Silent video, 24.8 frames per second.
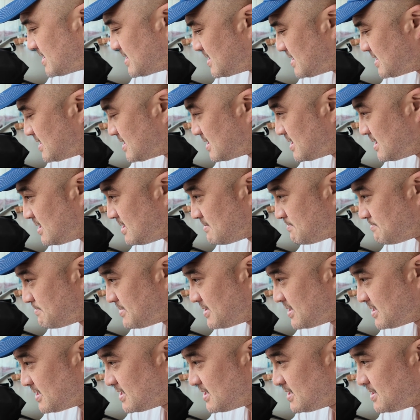
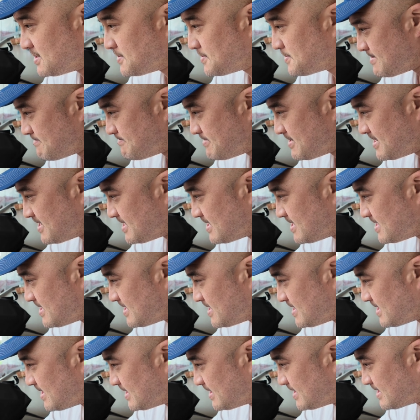Nypei.
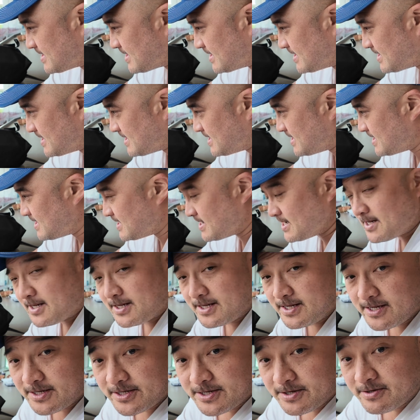Nypei is today.
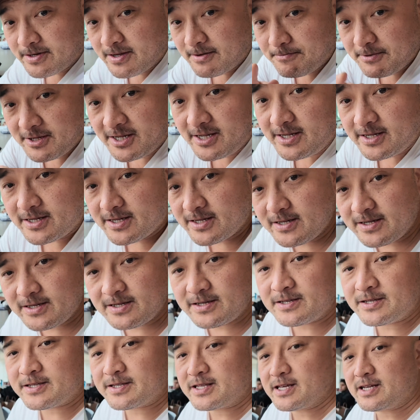So Nypei
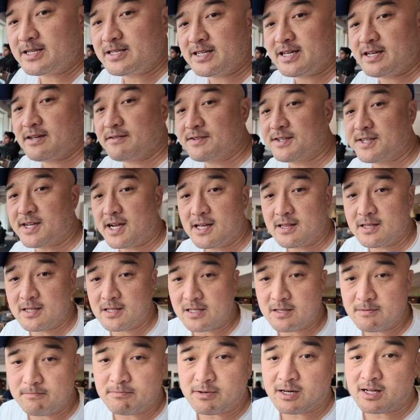is the day of
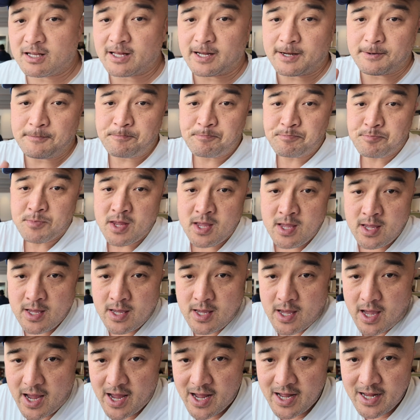silence in Bali.
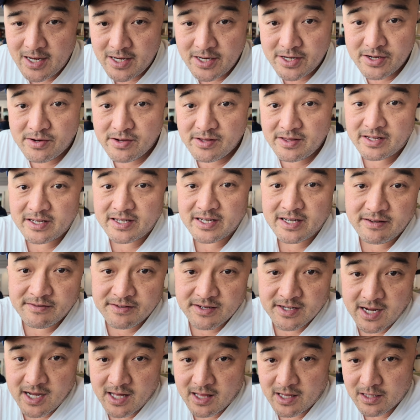And during the day of
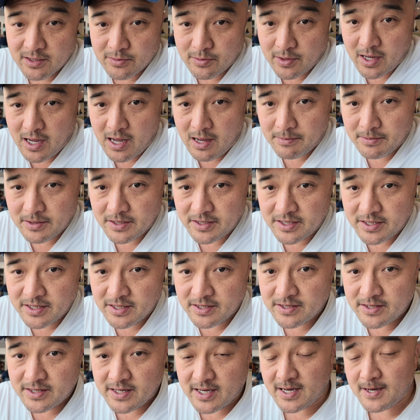silence, what happens
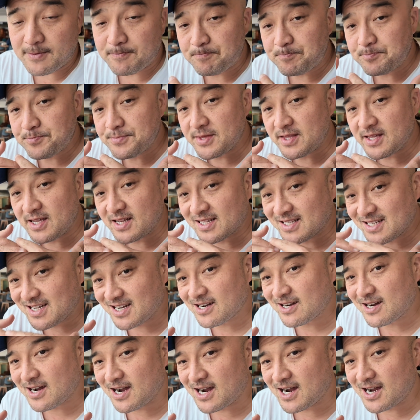is that the
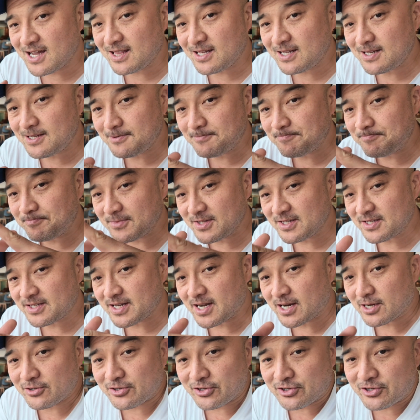entire island is
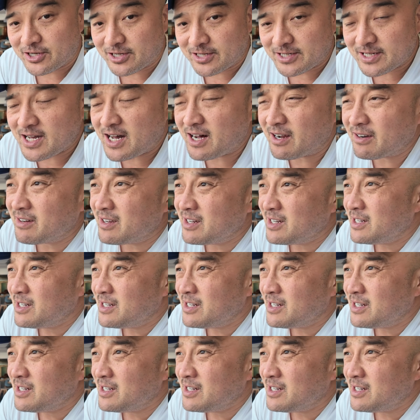actually shut down.